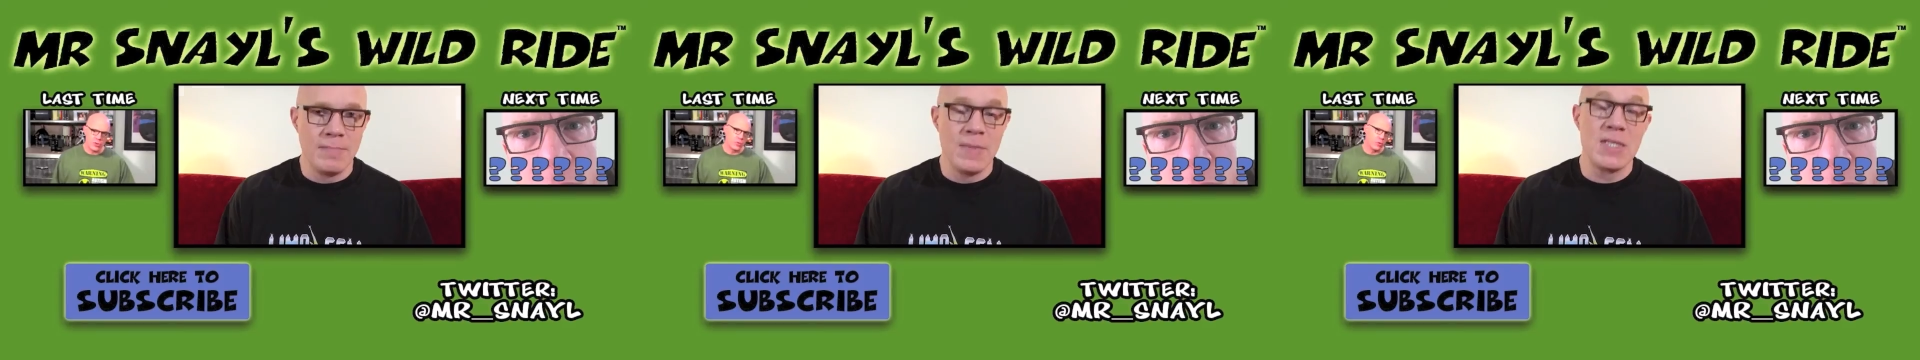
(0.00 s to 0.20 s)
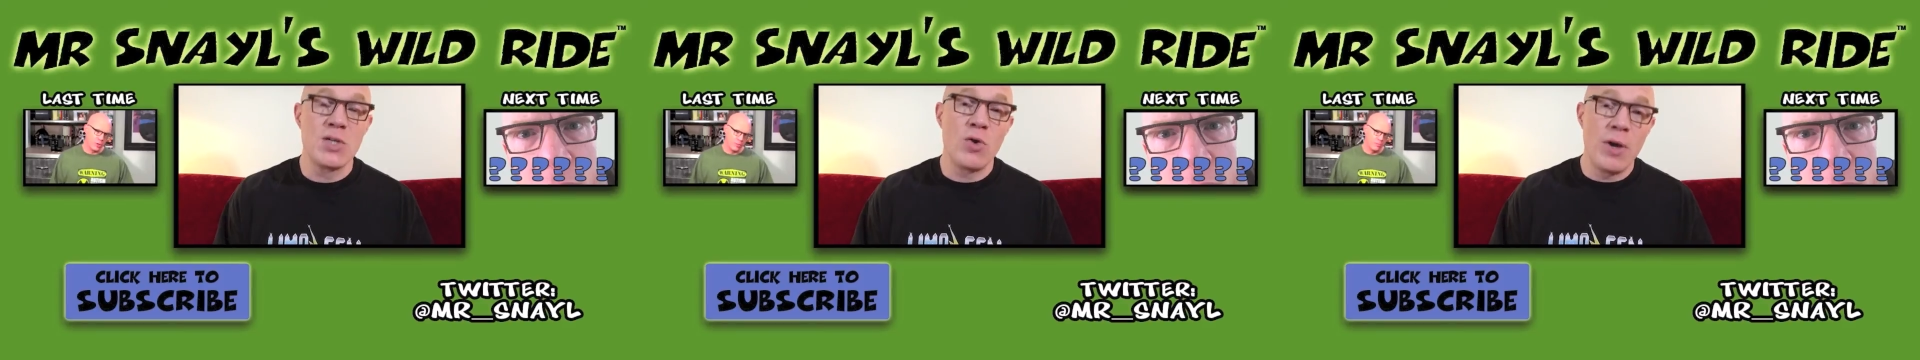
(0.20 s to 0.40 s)

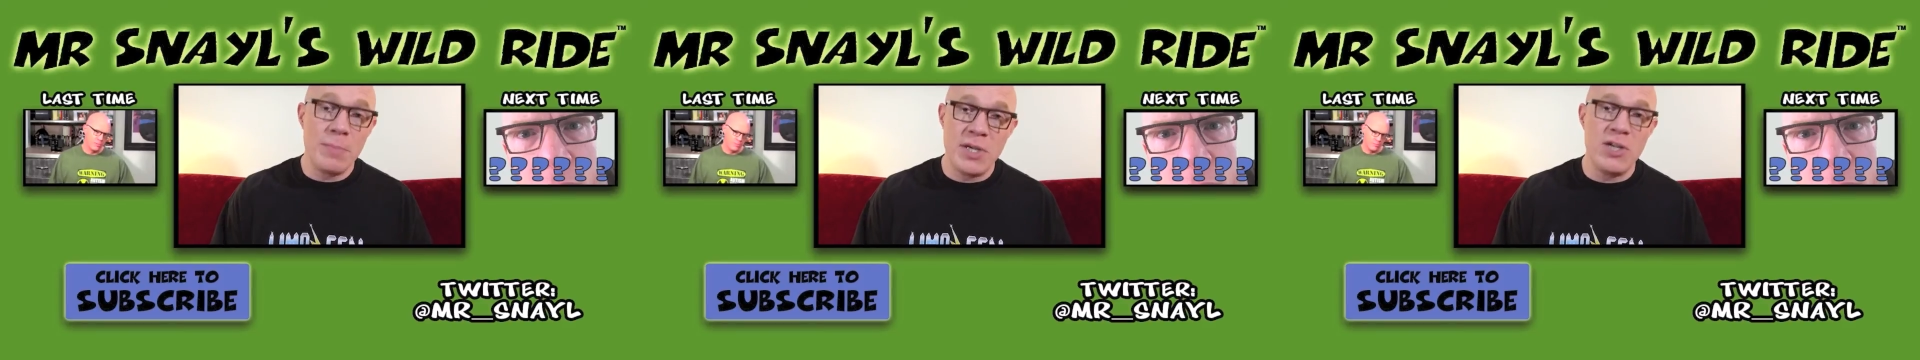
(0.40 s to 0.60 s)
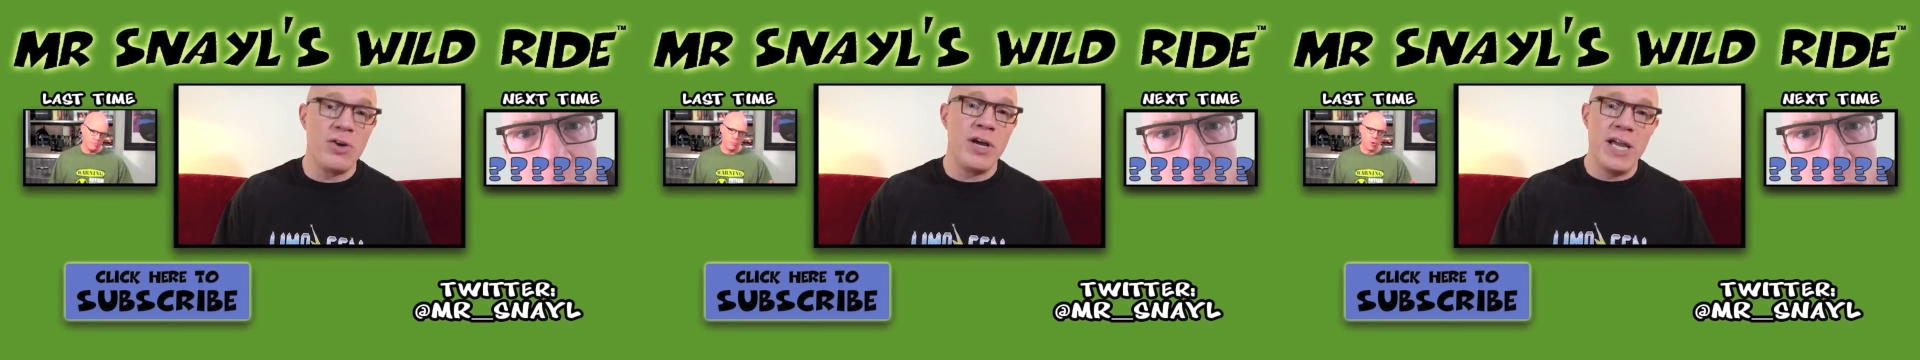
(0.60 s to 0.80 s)
So I'm
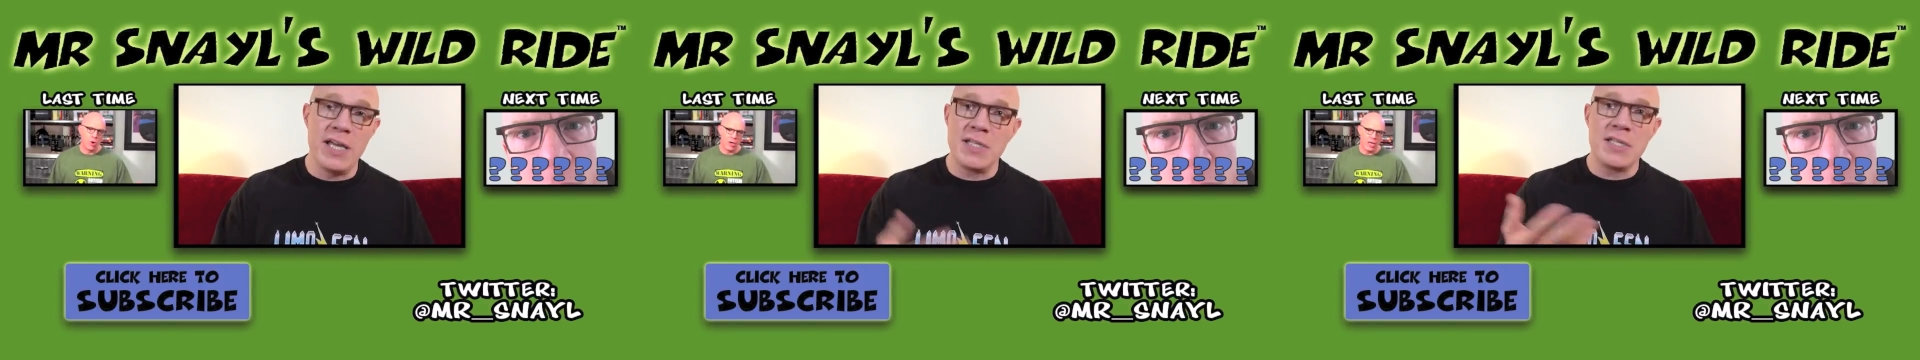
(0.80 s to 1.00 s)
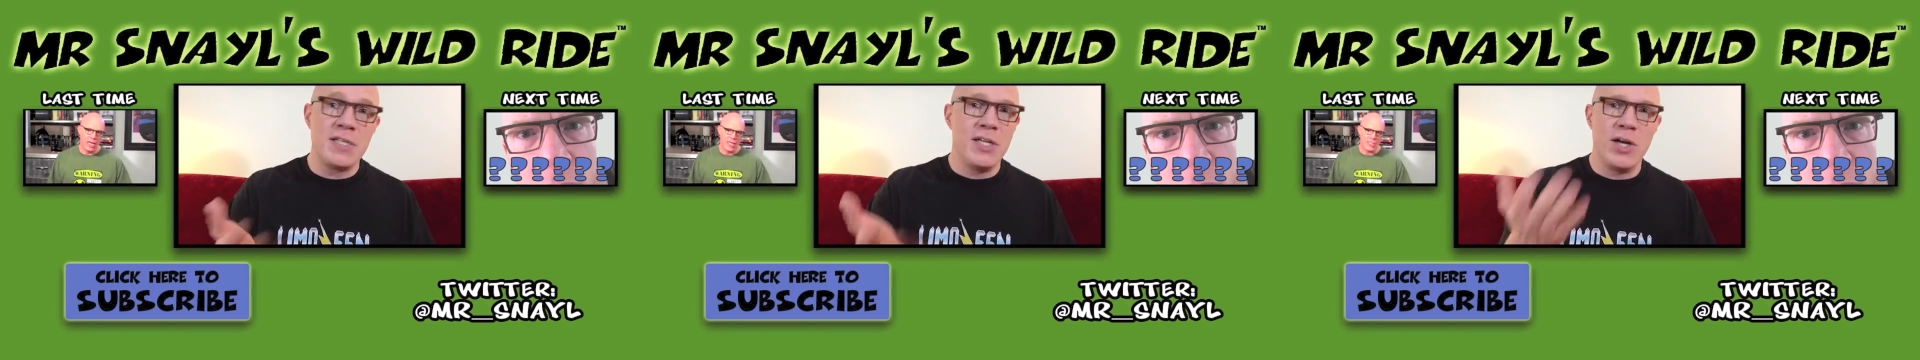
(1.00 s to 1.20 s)

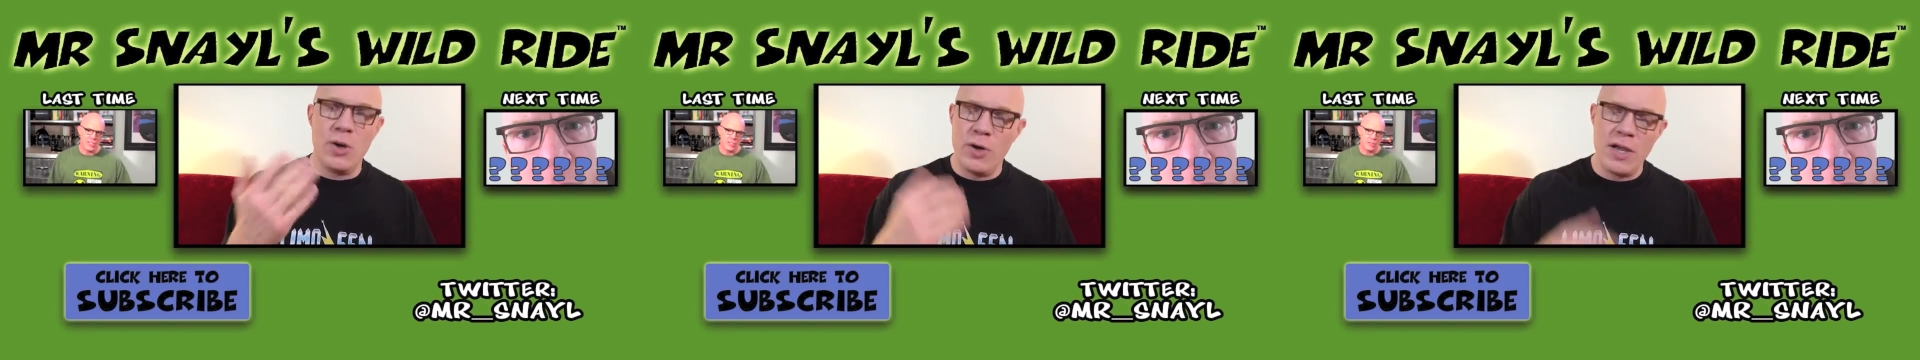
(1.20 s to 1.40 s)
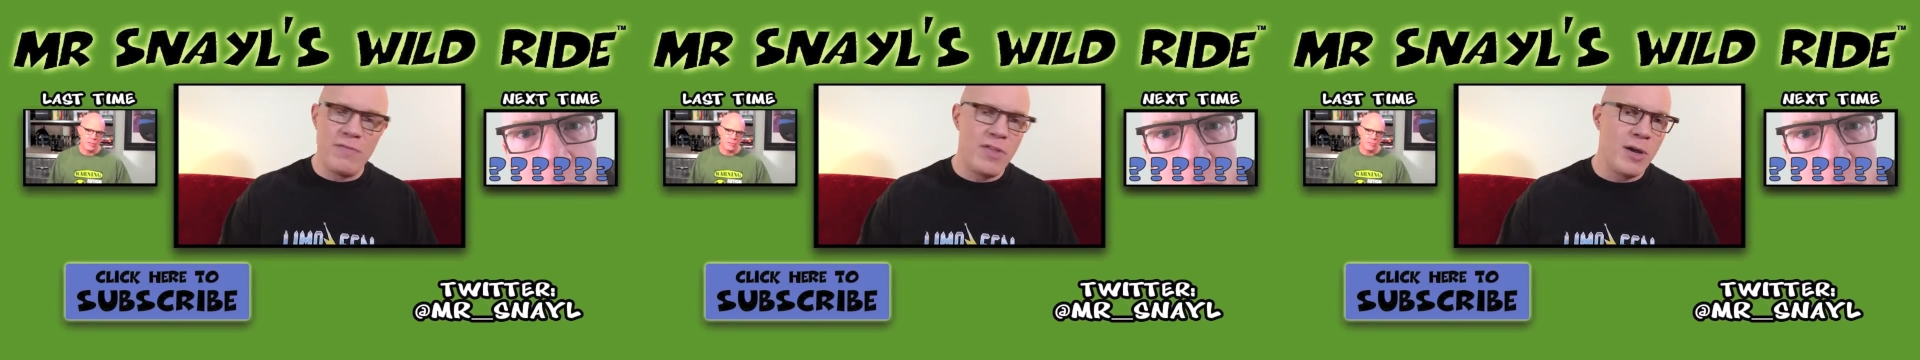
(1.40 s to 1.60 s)
curious,
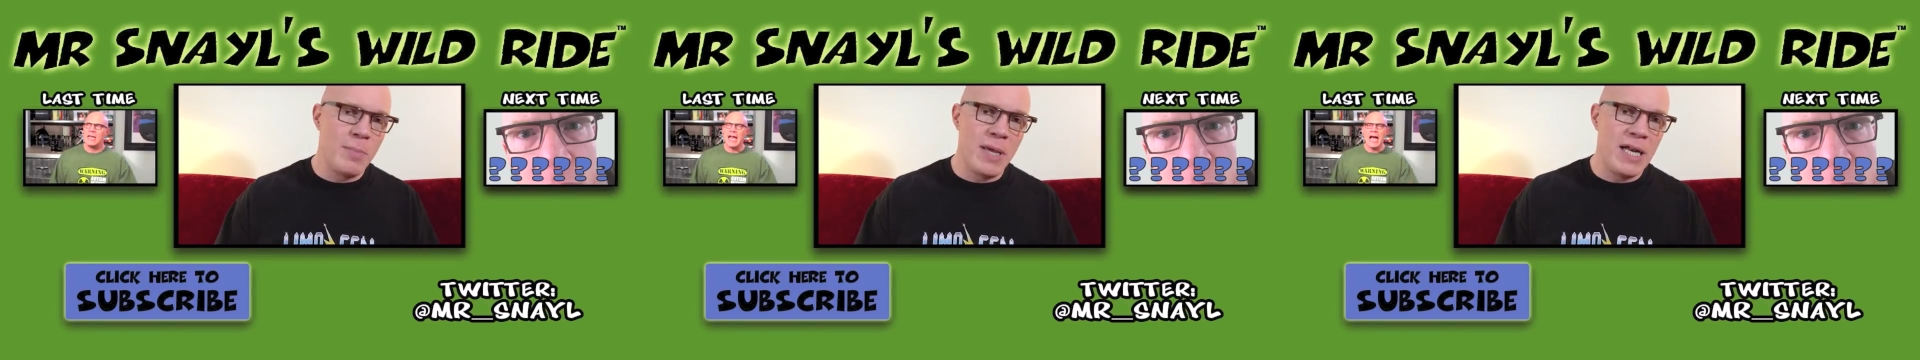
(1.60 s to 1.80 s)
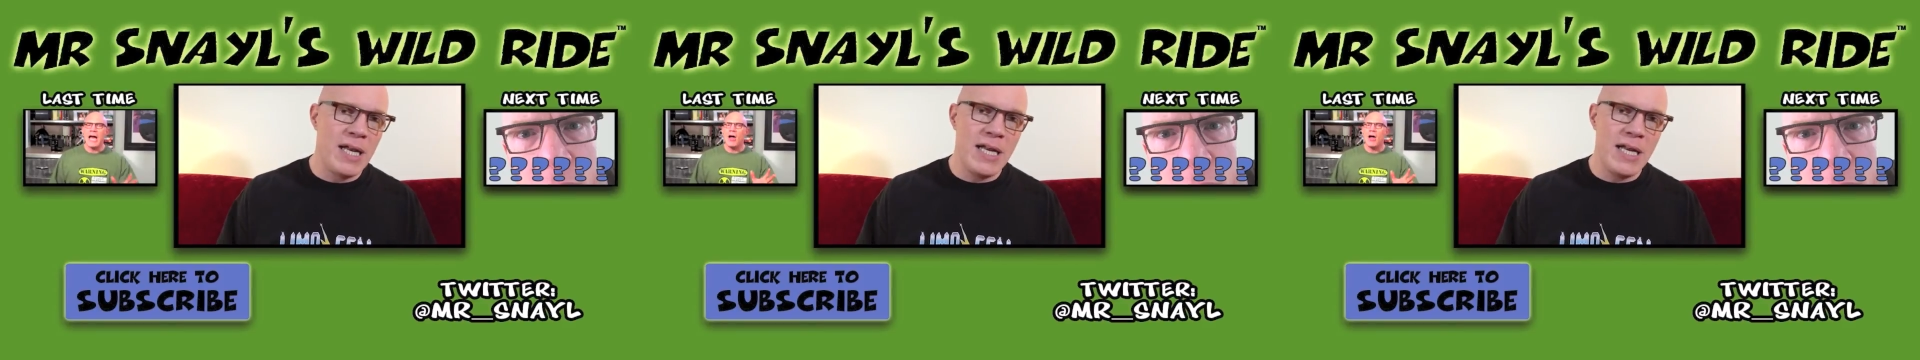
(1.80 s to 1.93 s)
have there been